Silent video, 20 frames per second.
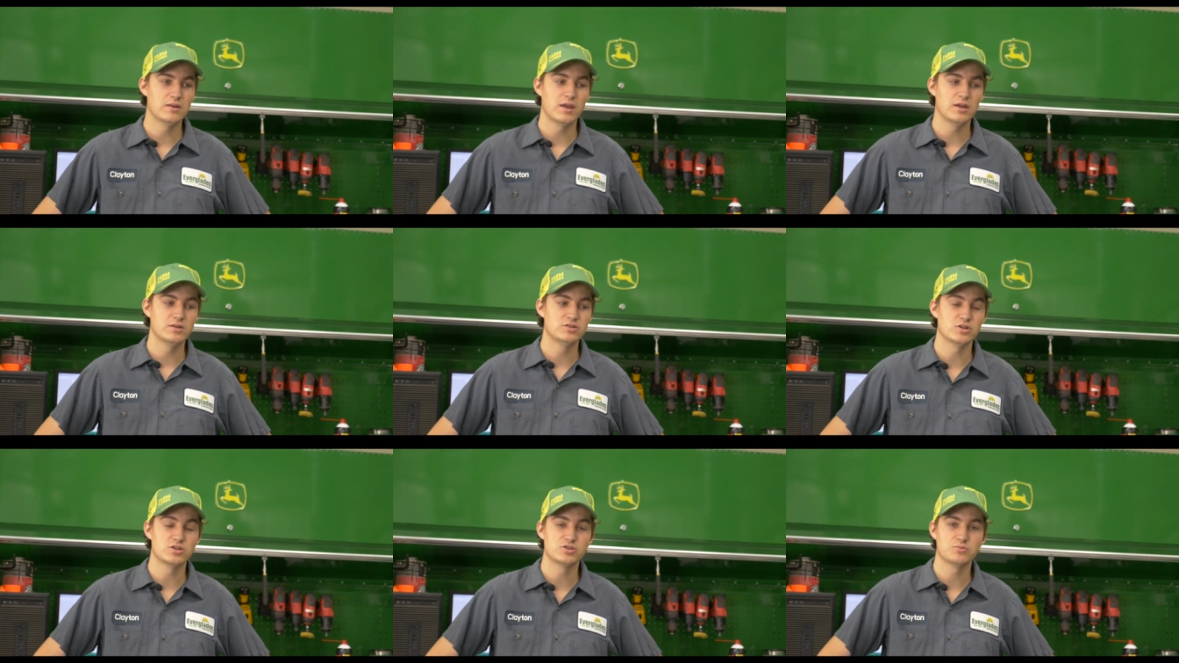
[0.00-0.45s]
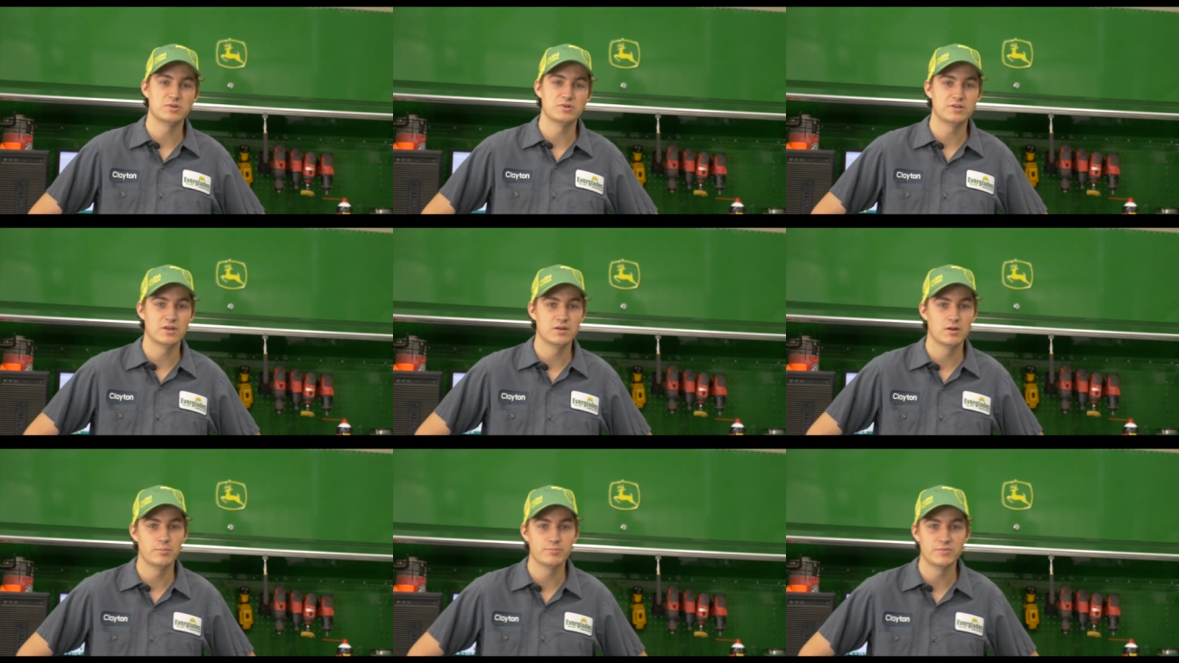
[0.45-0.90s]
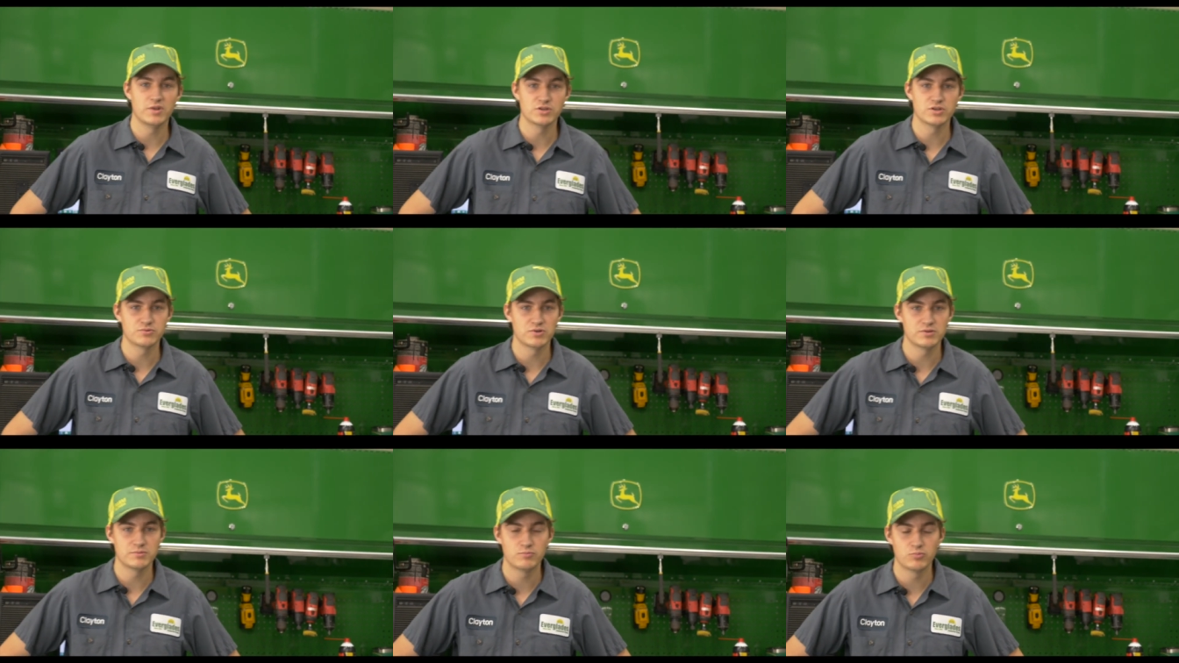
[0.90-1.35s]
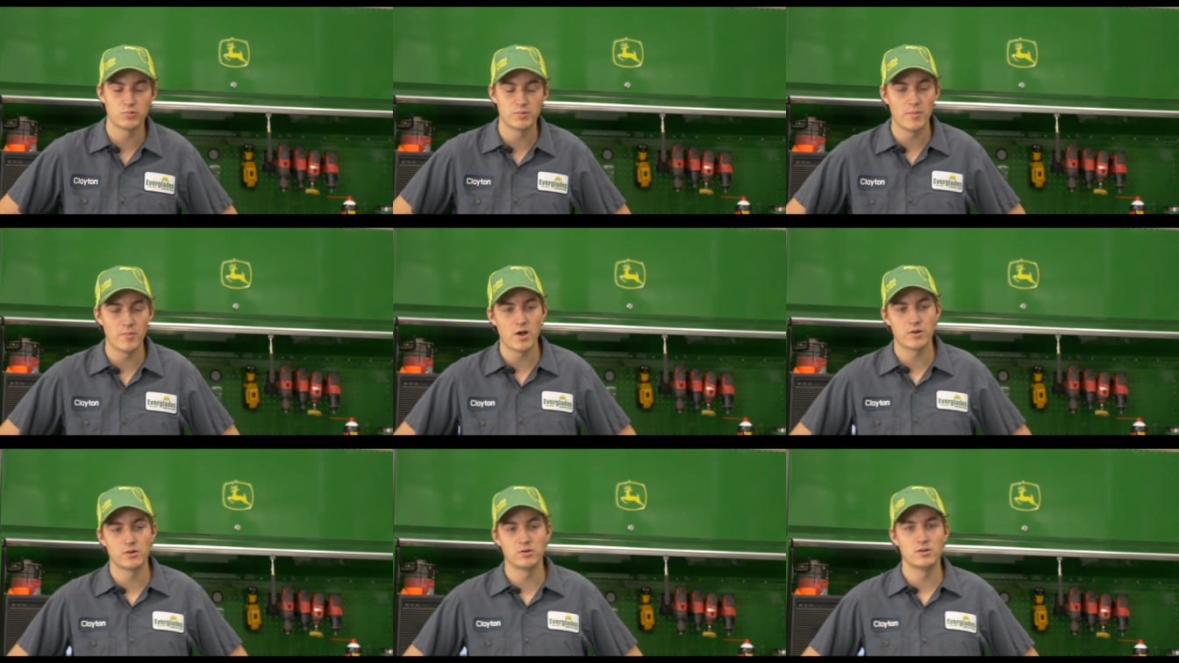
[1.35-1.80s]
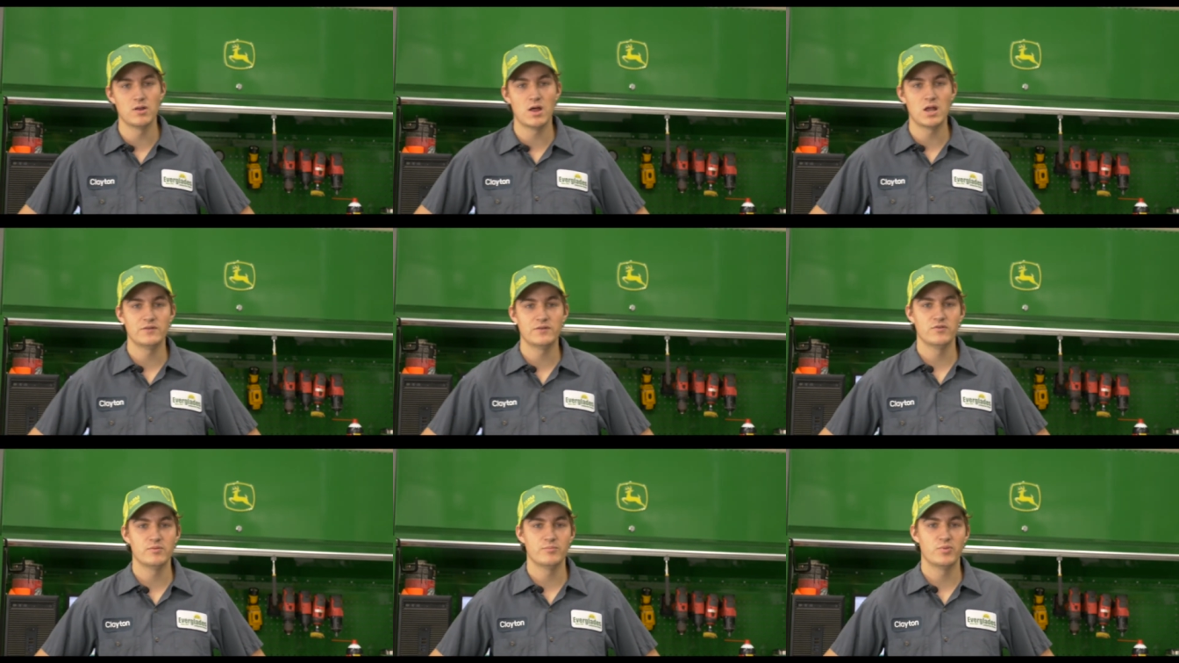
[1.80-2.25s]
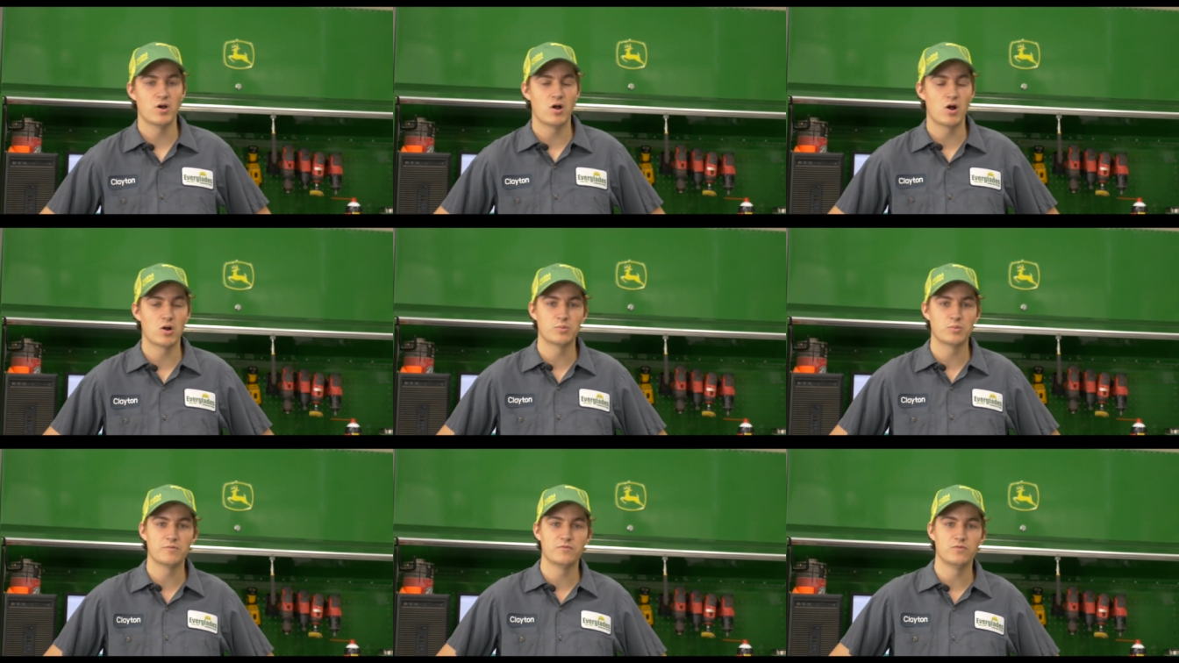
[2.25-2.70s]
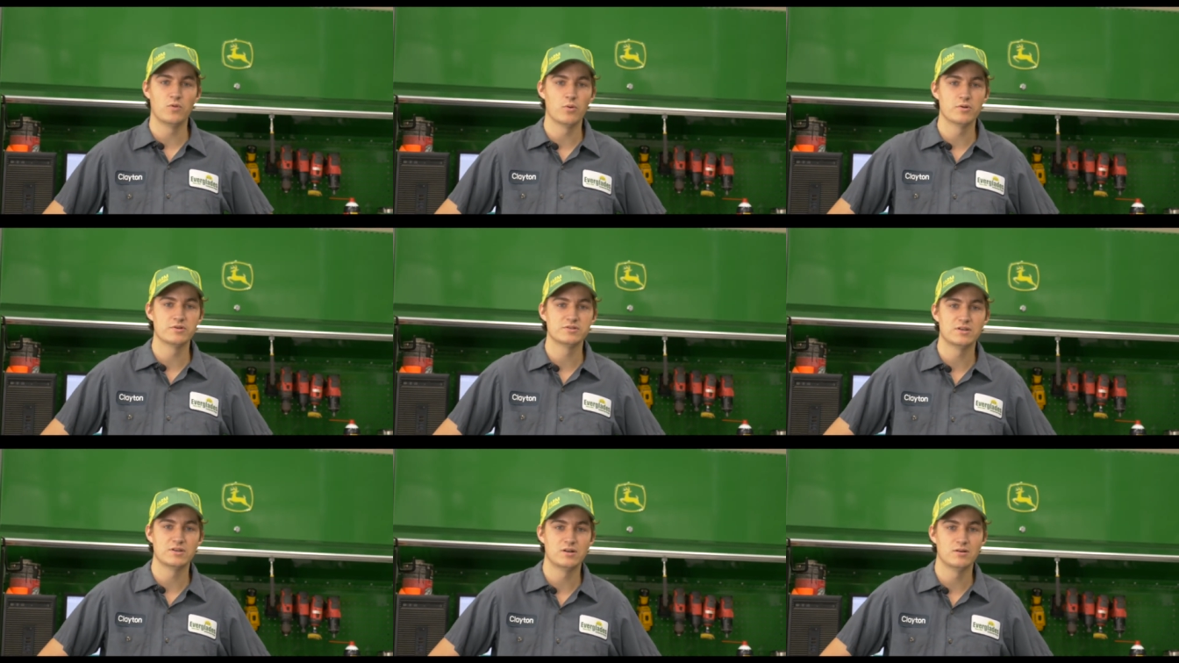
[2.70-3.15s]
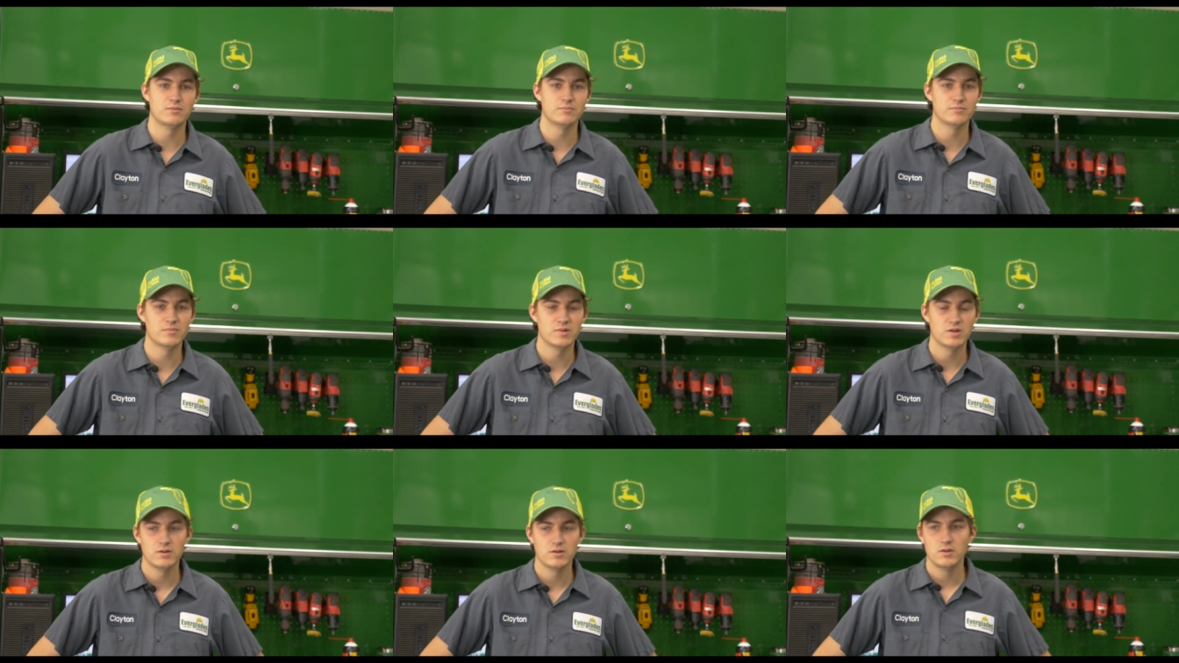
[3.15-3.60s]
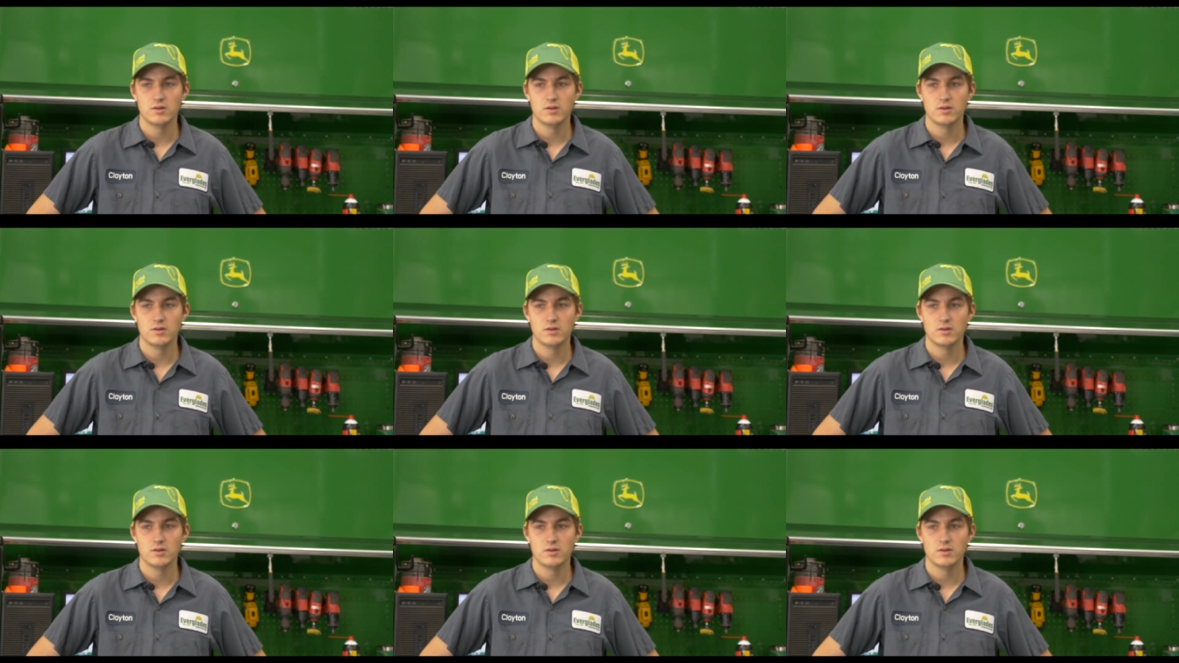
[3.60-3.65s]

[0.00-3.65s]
They just remodeled a lot of them, put hardwood floors in them,